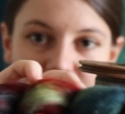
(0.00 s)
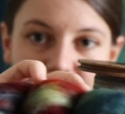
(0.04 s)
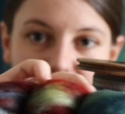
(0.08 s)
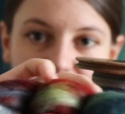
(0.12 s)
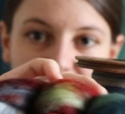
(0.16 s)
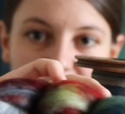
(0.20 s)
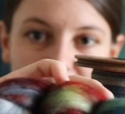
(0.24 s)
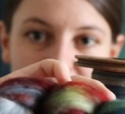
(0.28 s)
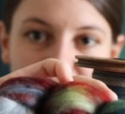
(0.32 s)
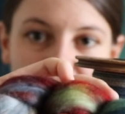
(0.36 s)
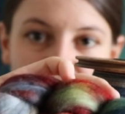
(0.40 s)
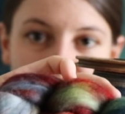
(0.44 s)

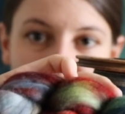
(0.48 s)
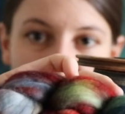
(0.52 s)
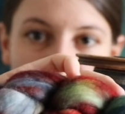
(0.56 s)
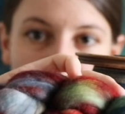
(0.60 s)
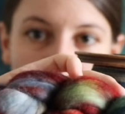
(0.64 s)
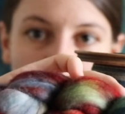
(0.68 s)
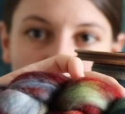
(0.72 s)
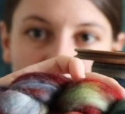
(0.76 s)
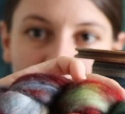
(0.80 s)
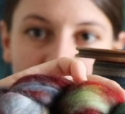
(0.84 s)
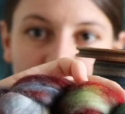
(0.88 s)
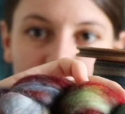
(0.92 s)
It is a
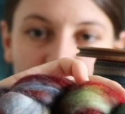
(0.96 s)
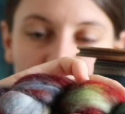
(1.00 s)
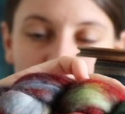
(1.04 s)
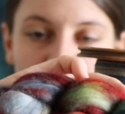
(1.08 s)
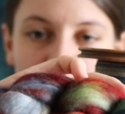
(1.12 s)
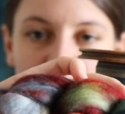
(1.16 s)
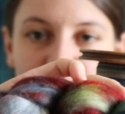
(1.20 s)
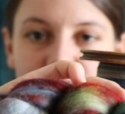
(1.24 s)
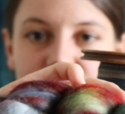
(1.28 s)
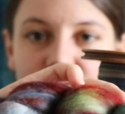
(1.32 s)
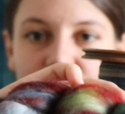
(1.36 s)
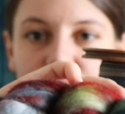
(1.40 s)

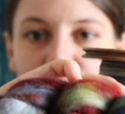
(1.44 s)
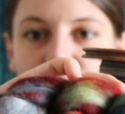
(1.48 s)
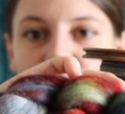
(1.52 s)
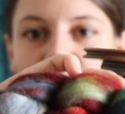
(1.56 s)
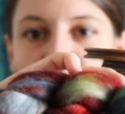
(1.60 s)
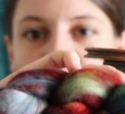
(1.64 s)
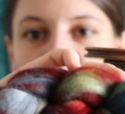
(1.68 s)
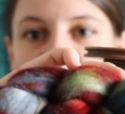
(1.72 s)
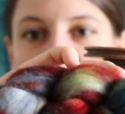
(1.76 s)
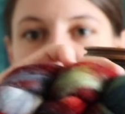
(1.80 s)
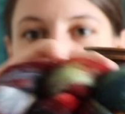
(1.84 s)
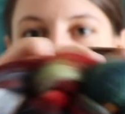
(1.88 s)
100%
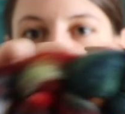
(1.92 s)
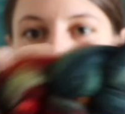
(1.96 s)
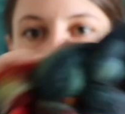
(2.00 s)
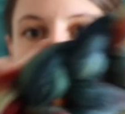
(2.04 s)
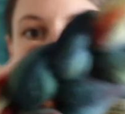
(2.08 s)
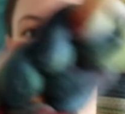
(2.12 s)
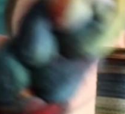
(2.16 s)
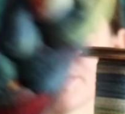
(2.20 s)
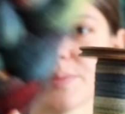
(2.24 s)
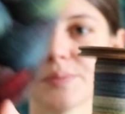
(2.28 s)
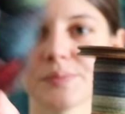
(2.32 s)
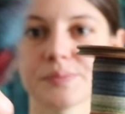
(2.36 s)

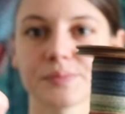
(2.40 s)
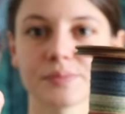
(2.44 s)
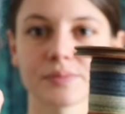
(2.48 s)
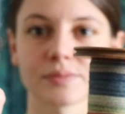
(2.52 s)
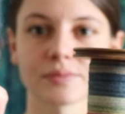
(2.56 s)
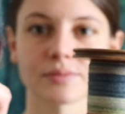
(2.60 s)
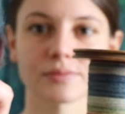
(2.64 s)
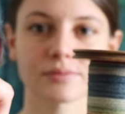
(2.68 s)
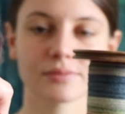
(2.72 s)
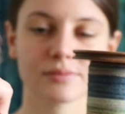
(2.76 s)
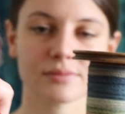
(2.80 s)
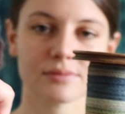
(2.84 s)
merino
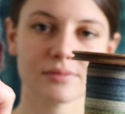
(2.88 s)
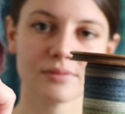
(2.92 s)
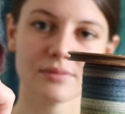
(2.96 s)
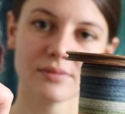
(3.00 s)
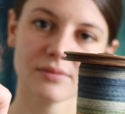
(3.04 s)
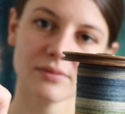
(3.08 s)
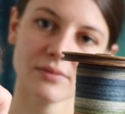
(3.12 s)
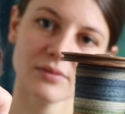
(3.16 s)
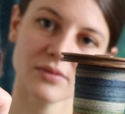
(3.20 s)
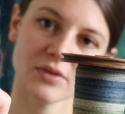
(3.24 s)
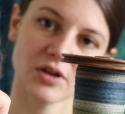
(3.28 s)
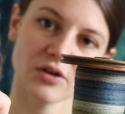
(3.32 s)

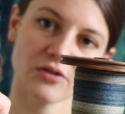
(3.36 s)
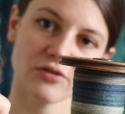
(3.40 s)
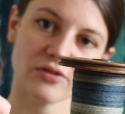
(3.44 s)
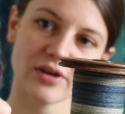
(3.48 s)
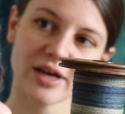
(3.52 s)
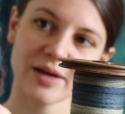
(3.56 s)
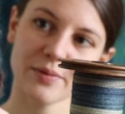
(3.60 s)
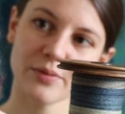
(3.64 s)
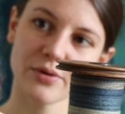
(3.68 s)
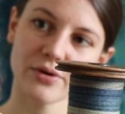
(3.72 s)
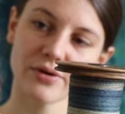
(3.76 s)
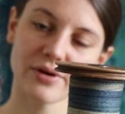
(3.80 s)

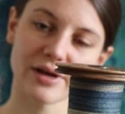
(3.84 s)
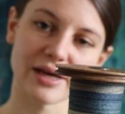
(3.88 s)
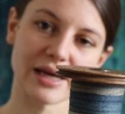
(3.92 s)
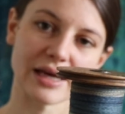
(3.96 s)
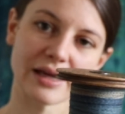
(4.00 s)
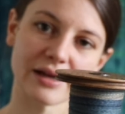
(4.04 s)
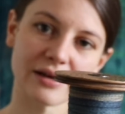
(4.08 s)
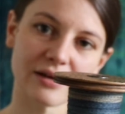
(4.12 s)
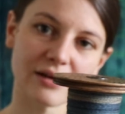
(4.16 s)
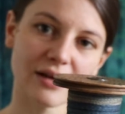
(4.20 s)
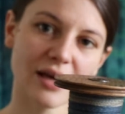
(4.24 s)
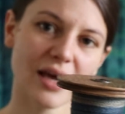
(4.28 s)
fiber,
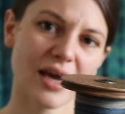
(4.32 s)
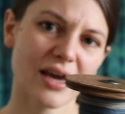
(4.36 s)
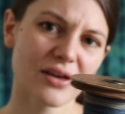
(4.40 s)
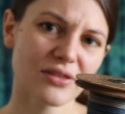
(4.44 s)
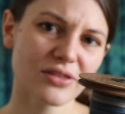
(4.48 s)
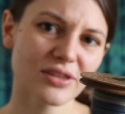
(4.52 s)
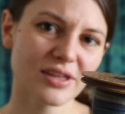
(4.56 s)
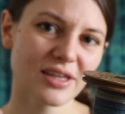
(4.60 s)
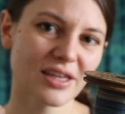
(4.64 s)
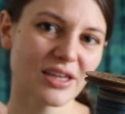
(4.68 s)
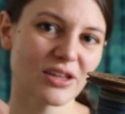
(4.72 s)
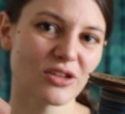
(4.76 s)
and I
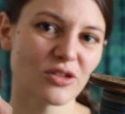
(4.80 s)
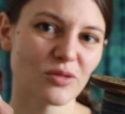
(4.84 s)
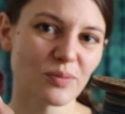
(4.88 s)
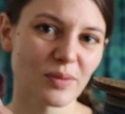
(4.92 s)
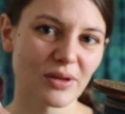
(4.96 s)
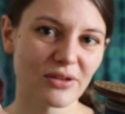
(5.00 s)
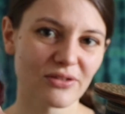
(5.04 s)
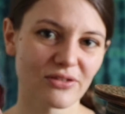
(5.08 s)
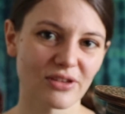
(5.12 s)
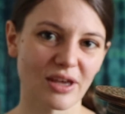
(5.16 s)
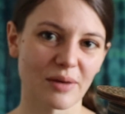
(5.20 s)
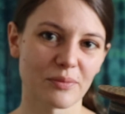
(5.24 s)
think it
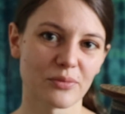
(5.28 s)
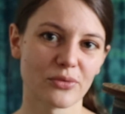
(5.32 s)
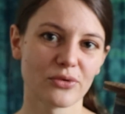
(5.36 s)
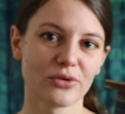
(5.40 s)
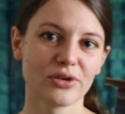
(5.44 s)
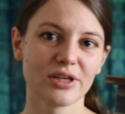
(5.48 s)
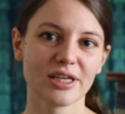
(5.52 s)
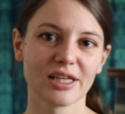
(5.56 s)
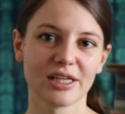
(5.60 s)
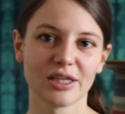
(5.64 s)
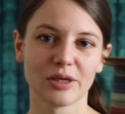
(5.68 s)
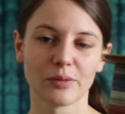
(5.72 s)
spins up
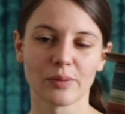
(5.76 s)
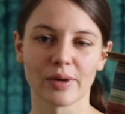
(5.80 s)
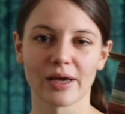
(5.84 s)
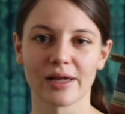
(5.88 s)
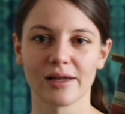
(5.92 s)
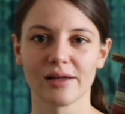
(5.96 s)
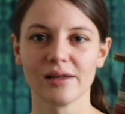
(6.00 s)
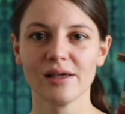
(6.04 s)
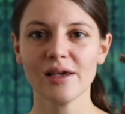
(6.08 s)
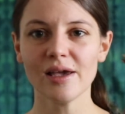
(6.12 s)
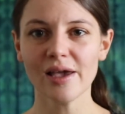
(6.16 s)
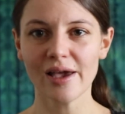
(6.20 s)
really
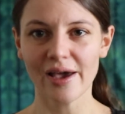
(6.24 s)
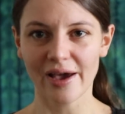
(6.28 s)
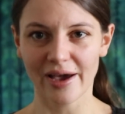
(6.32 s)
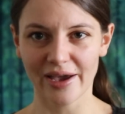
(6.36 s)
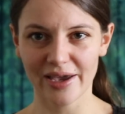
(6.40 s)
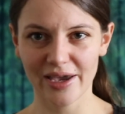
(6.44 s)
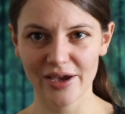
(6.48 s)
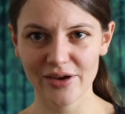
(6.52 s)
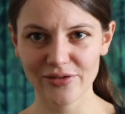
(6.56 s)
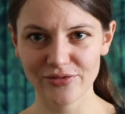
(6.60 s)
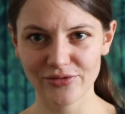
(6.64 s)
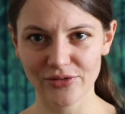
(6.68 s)
well. I
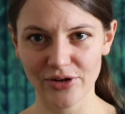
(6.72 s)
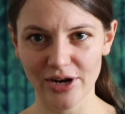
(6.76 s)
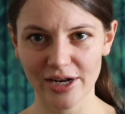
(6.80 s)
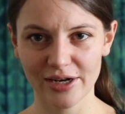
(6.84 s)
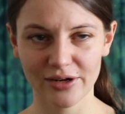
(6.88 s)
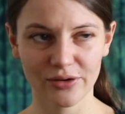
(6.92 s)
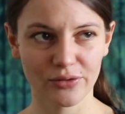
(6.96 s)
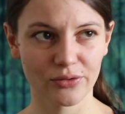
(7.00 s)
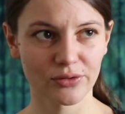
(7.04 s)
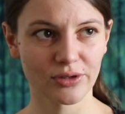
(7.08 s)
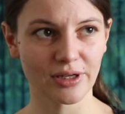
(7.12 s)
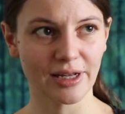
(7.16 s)
have read
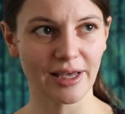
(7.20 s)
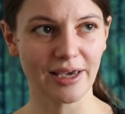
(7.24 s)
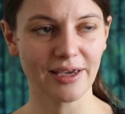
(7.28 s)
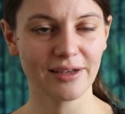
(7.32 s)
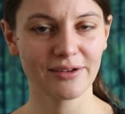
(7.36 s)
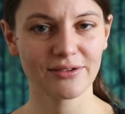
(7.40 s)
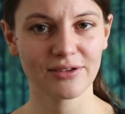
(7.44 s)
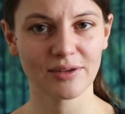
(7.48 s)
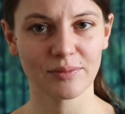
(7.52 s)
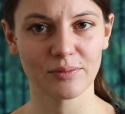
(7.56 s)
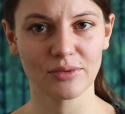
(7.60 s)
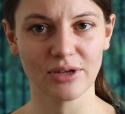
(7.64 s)

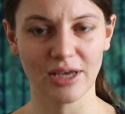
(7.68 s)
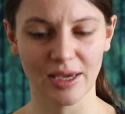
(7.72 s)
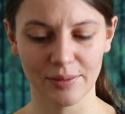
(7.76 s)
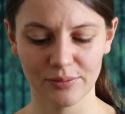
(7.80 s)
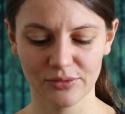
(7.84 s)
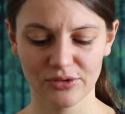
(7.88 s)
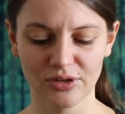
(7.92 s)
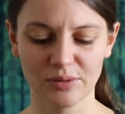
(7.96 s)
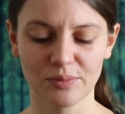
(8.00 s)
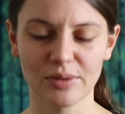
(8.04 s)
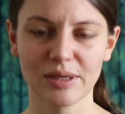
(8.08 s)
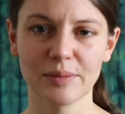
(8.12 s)
online
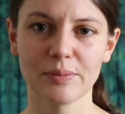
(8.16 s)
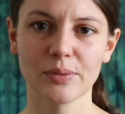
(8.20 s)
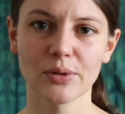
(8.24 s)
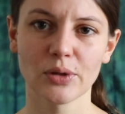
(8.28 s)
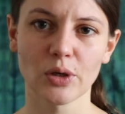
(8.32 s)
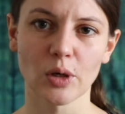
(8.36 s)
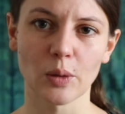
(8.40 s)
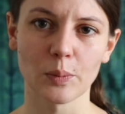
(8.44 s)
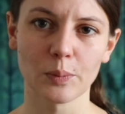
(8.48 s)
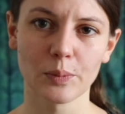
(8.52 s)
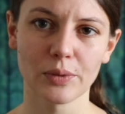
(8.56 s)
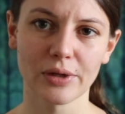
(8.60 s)
sometimes that people
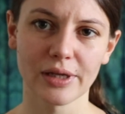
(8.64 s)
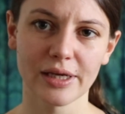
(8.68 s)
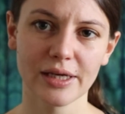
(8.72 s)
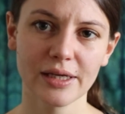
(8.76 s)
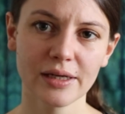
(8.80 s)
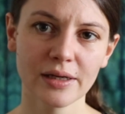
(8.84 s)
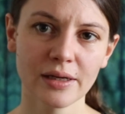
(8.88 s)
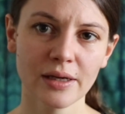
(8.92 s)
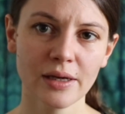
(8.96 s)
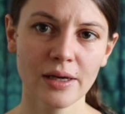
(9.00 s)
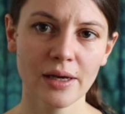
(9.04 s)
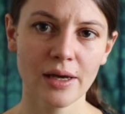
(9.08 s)

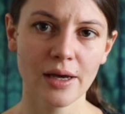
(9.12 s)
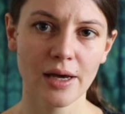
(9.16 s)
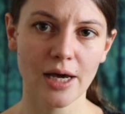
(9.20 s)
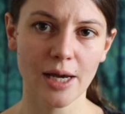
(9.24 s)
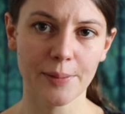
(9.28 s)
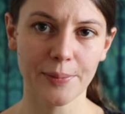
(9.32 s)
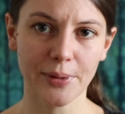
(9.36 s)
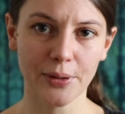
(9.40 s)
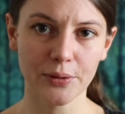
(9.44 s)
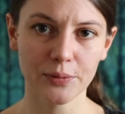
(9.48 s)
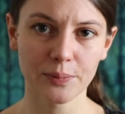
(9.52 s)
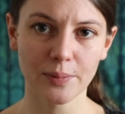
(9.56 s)
complain
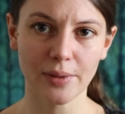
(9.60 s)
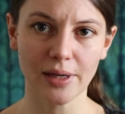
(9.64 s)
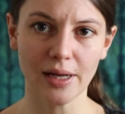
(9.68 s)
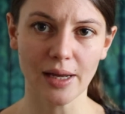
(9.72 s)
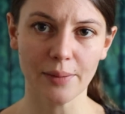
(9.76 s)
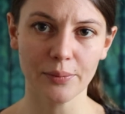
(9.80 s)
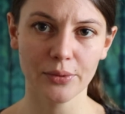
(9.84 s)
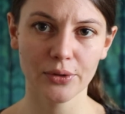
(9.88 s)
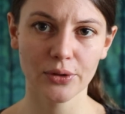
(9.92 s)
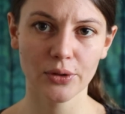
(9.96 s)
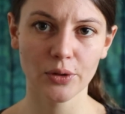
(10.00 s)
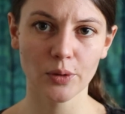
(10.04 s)
about
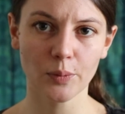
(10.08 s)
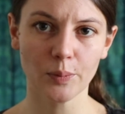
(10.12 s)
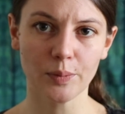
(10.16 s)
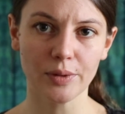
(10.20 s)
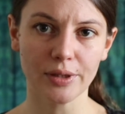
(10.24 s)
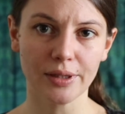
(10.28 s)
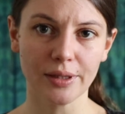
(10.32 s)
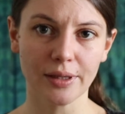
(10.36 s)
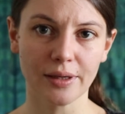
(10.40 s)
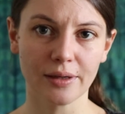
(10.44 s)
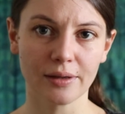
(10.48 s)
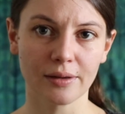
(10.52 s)
Malabrigo
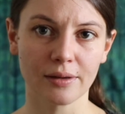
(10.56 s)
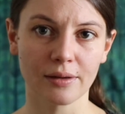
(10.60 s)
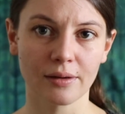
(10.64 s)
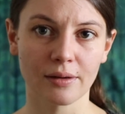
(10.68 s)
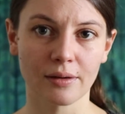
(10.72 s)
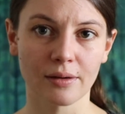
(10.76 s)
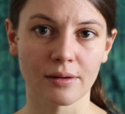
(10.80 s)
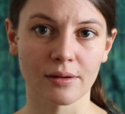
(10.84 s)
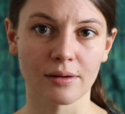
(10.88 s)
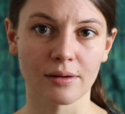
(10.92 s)
being